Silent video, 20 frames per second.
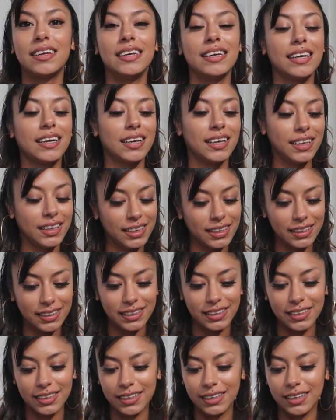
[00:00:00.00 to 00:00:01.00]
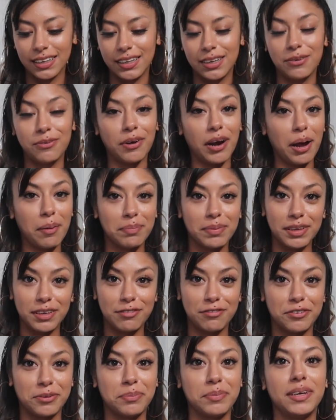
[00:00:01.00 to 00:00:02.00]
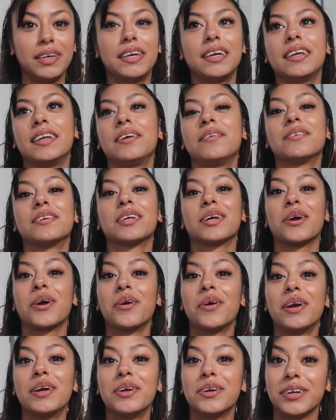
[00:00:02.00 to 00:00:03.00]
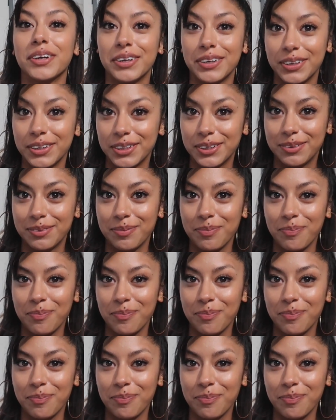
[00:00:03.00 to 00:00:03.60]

he cleaned it, he wrapped it for me, and he was like, all right, you're good.